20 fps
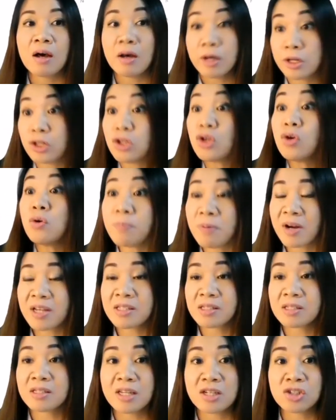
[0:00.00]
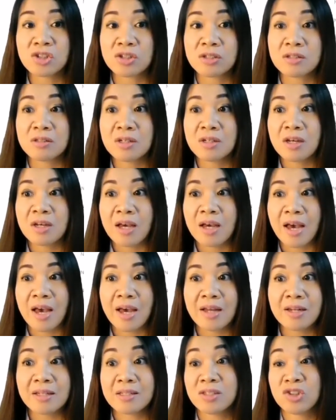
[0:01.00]
a new presentation,
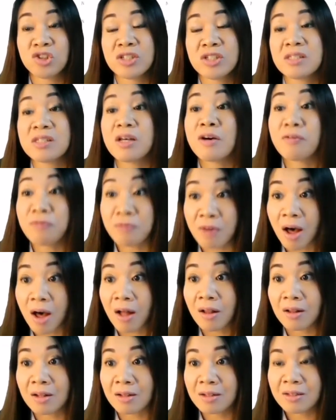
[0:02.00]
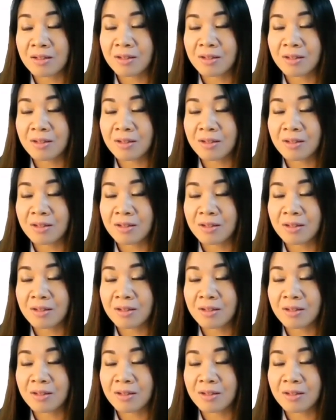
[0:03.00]
and it's just a file.